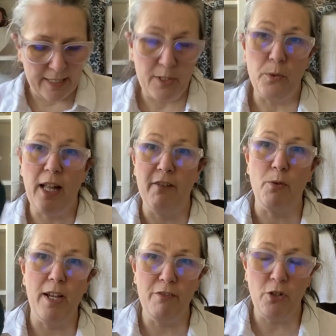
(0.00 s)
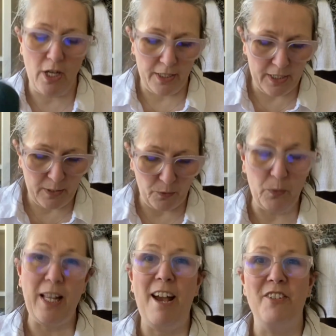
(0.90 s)
So we'll have quite a few colors. We
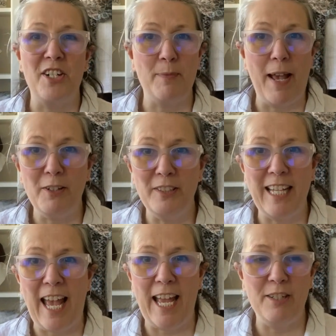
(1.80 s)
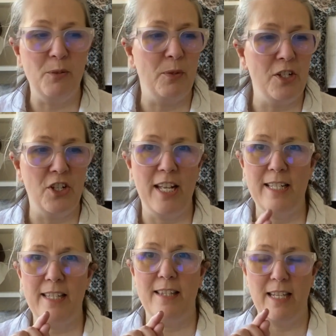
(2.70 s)
will have her speckled hen, which
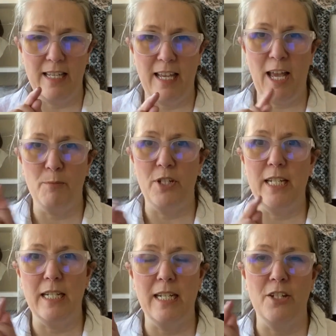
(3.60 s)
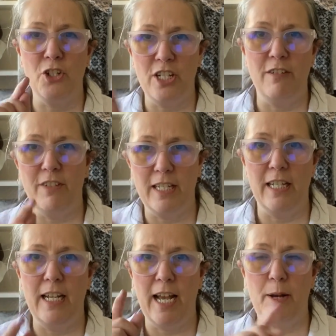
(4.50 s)
is the Hebridean and
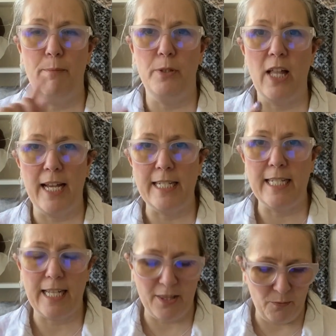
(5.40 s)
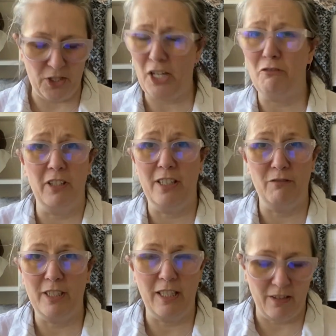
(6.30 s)
Cheviot plied together, which I really,
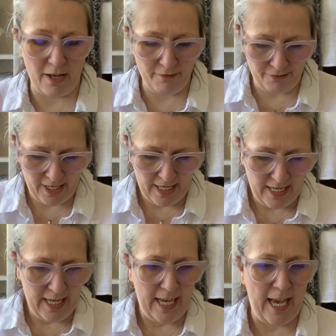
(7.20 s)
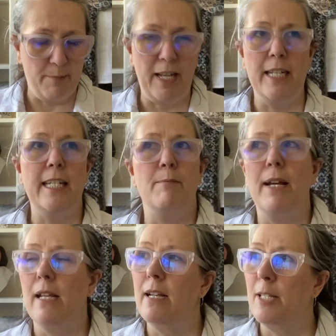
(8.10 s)
really love. I knitted
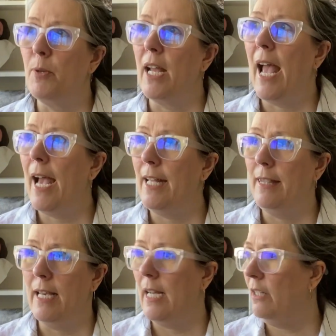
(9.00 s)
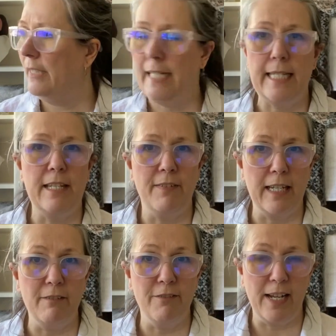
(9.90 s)
my husband a hat in that. I'll need to see if I
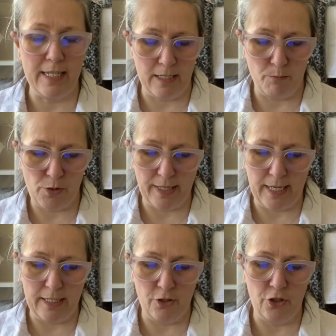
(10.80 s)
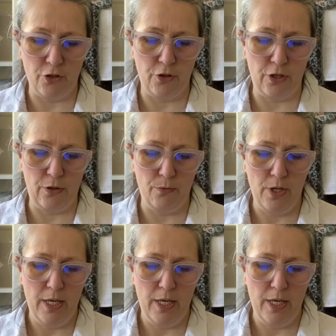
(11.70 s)
can find it and bring that in to show you.